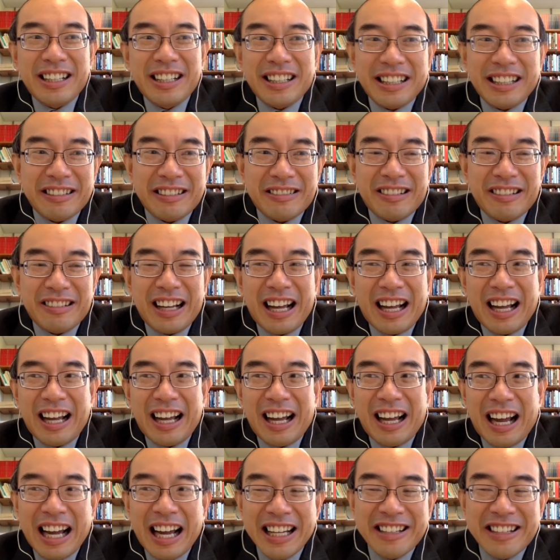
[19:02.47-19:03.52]
You know,
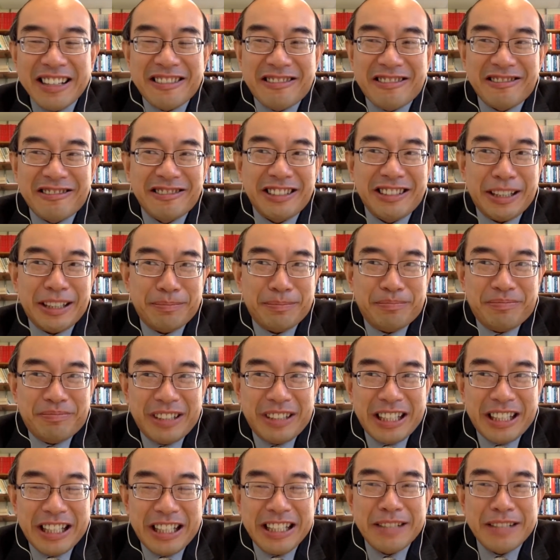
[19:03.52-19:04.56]
I grew up
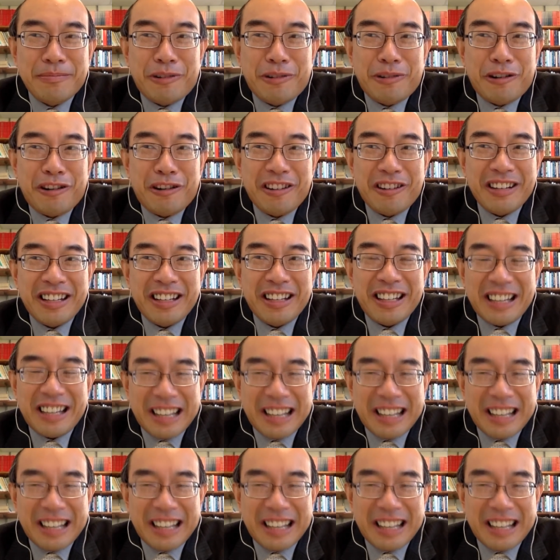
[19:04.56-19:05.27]
in a more